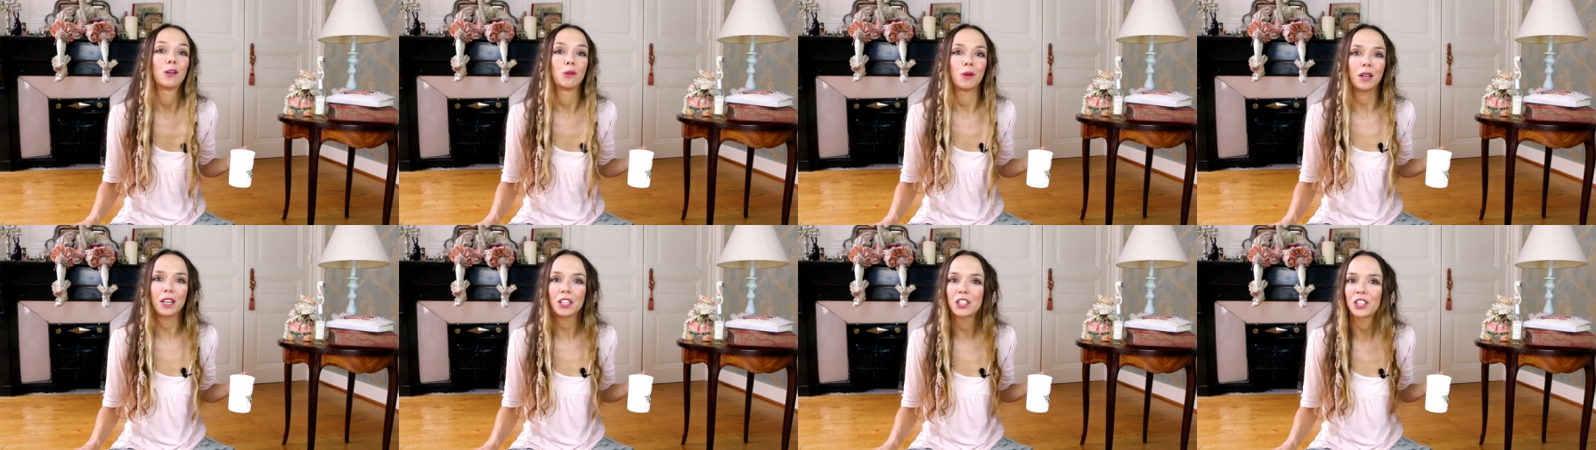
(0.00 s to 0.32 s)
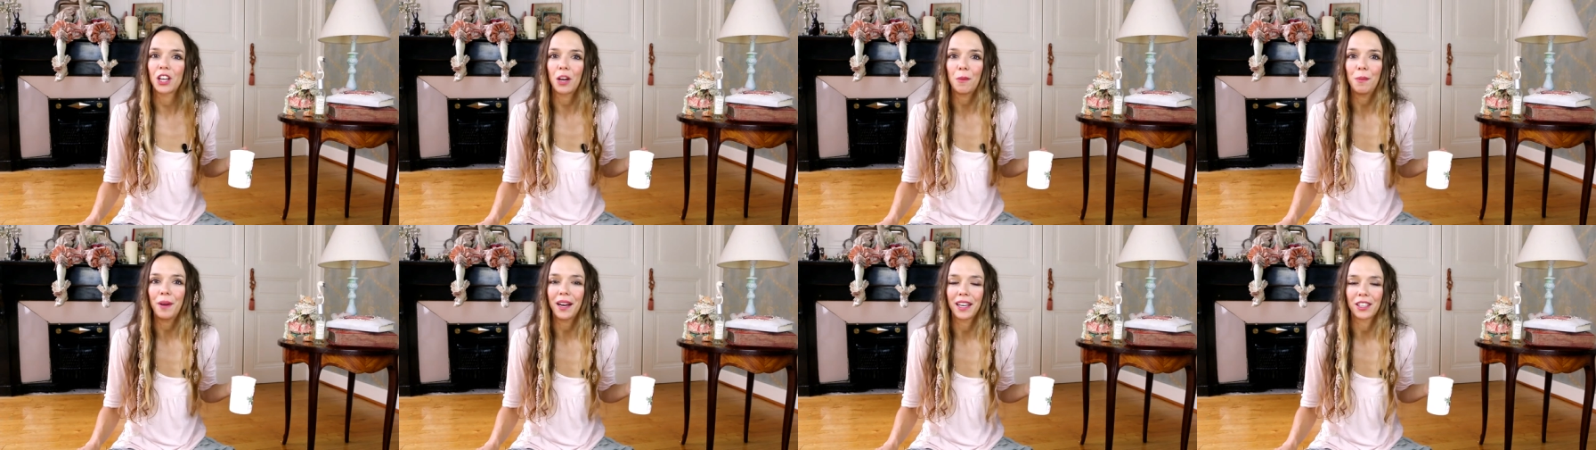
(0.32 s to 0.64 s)

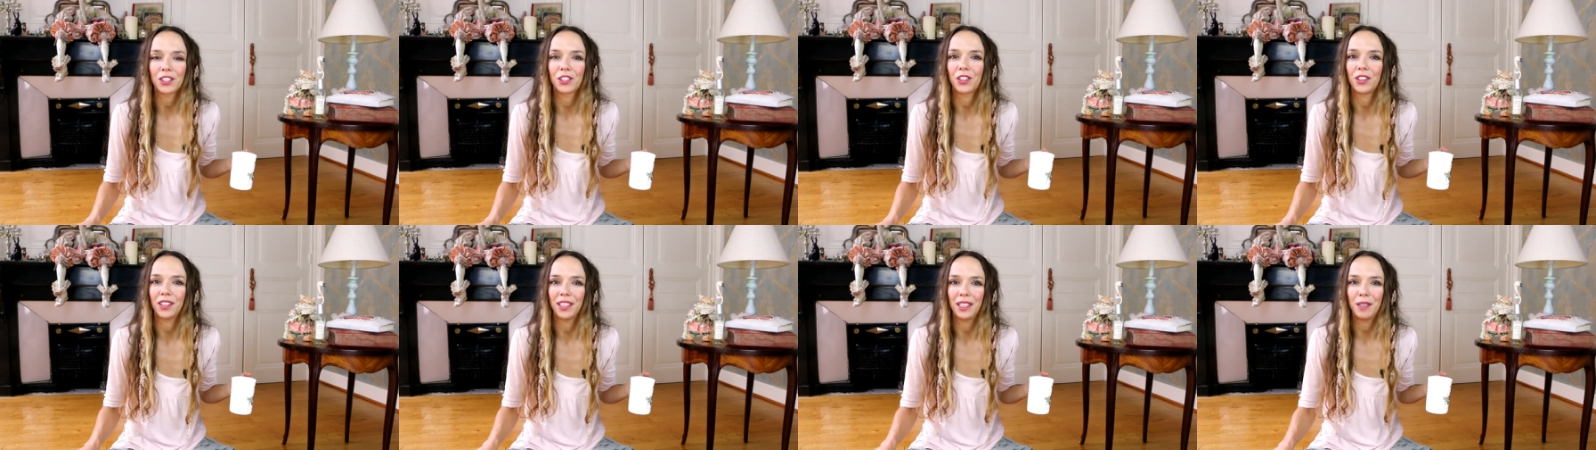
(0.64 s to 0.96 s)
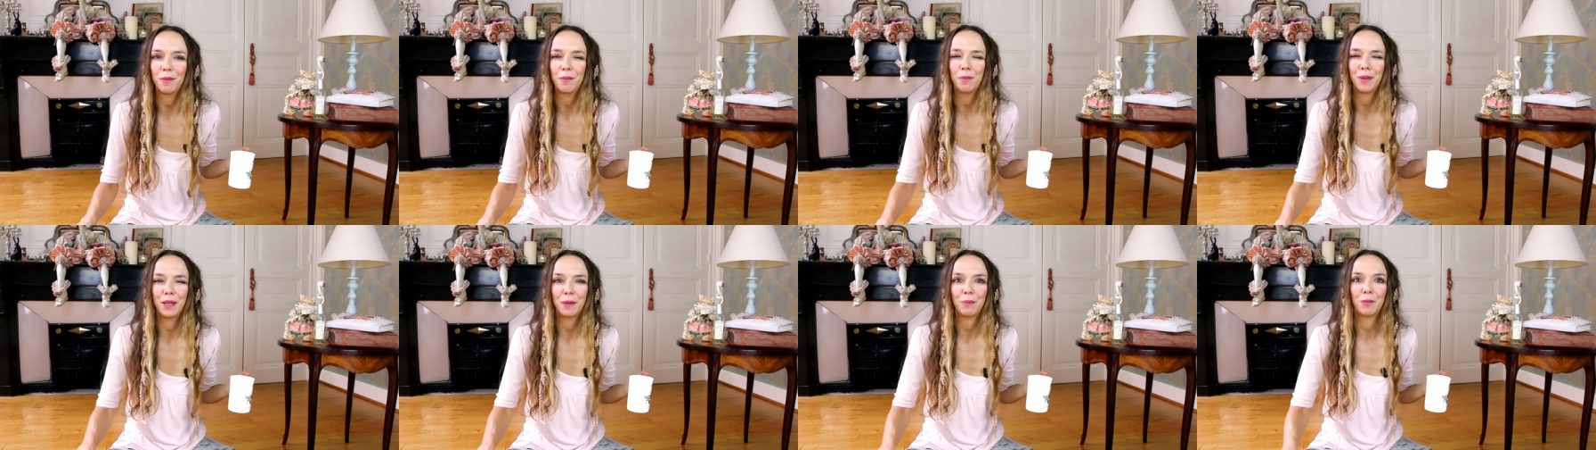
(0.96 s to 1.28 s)
workshop
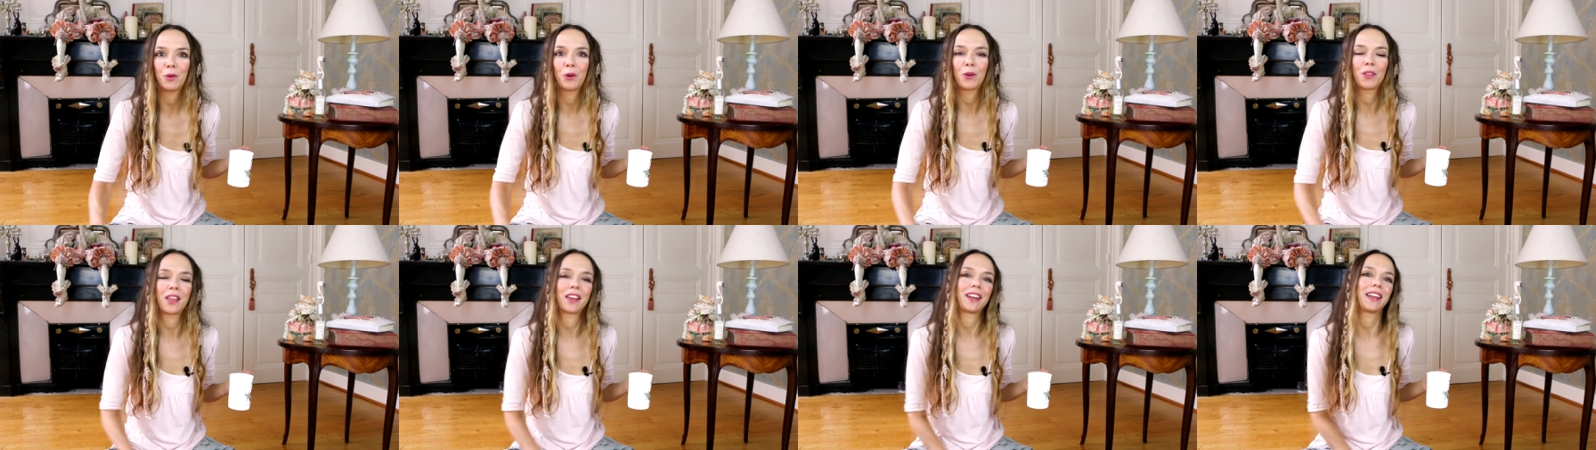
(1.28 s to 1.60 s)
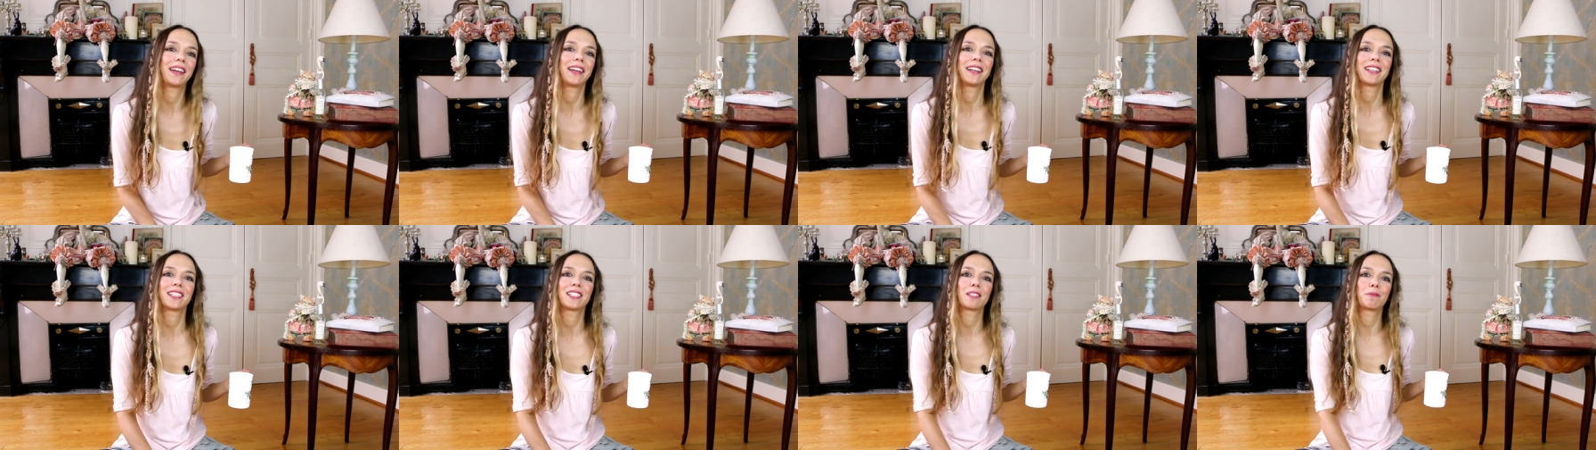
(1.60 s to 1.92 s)
actually, a bit more
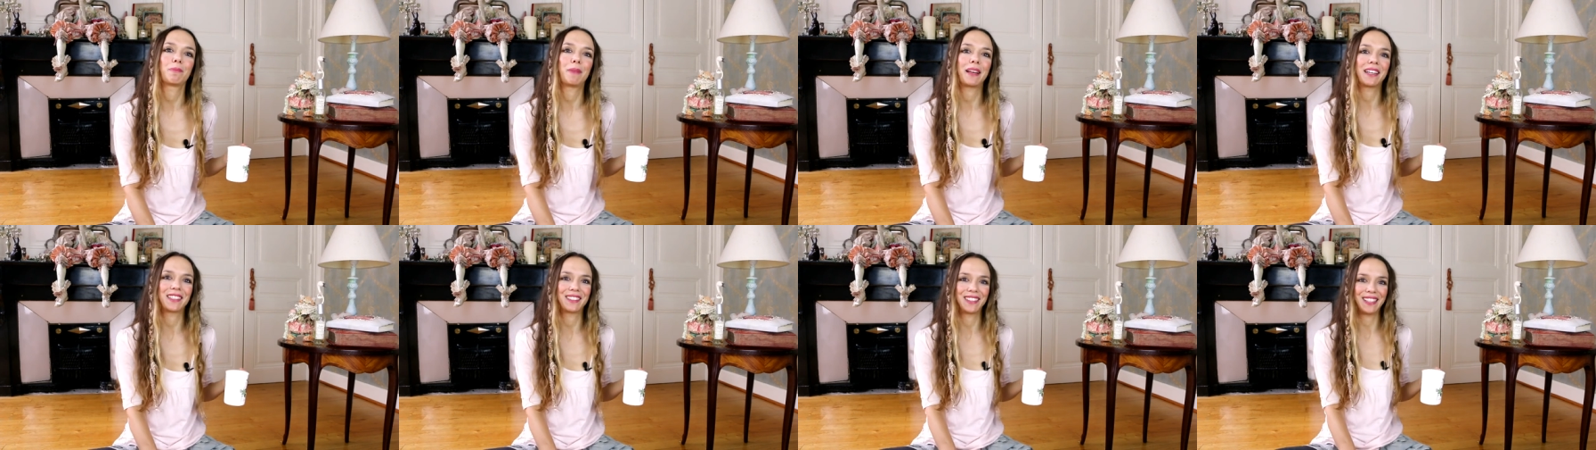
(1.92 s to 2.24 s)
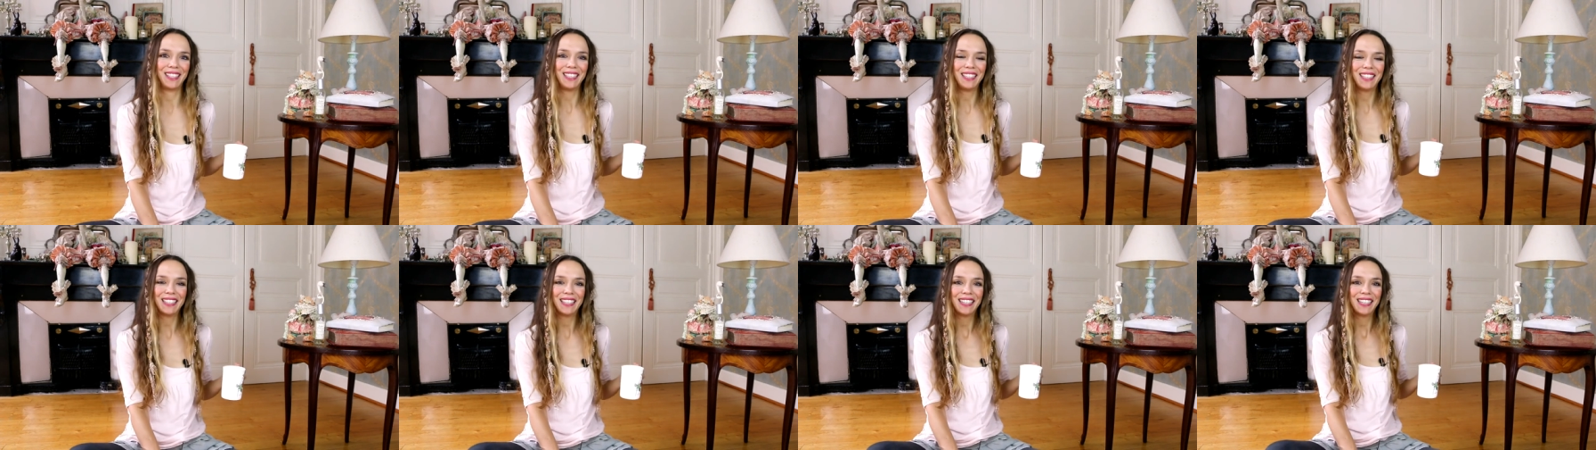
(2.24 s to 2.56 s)
than I
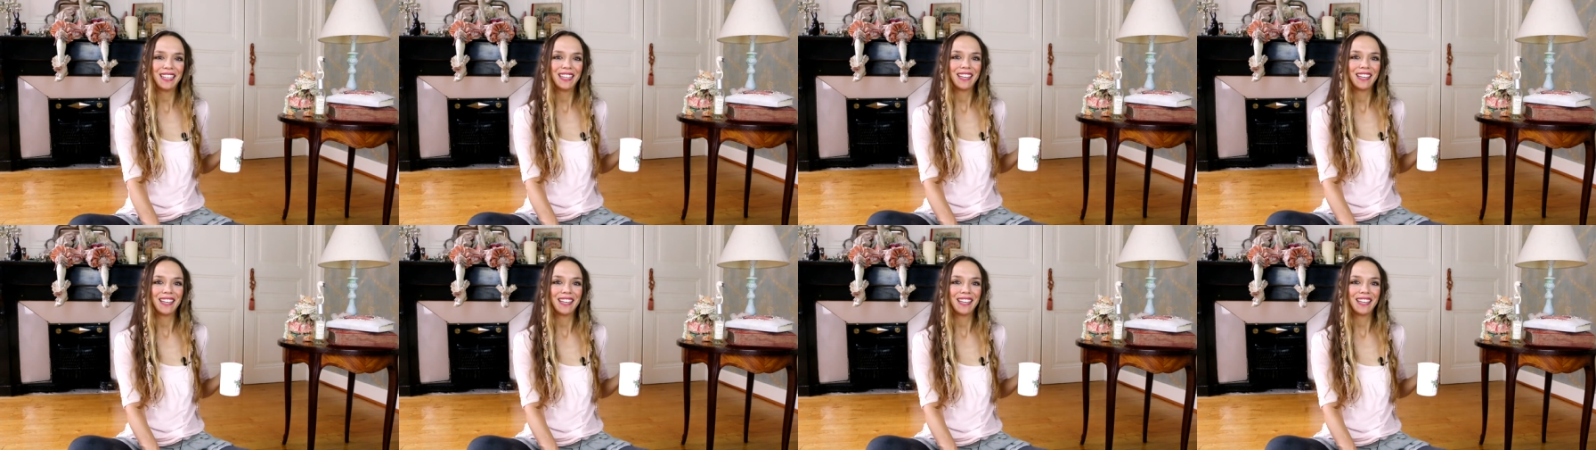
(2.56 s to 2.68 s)
expected.